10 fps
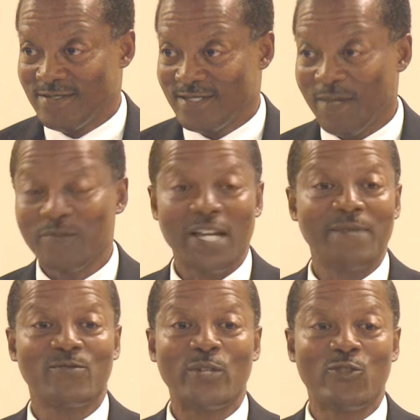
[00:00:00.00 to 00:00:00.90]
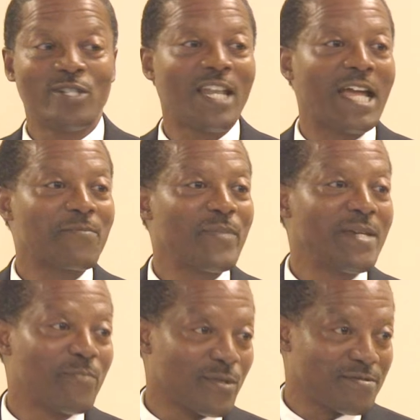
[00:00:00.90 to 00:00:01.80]
Sometimes we don't like
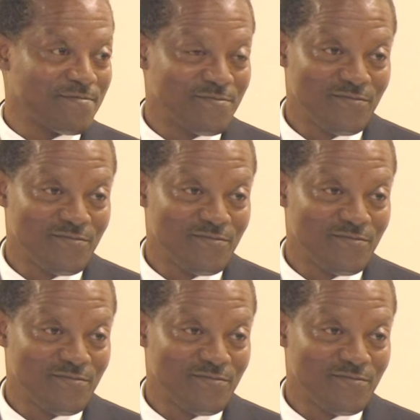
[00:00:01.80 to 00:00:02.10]
people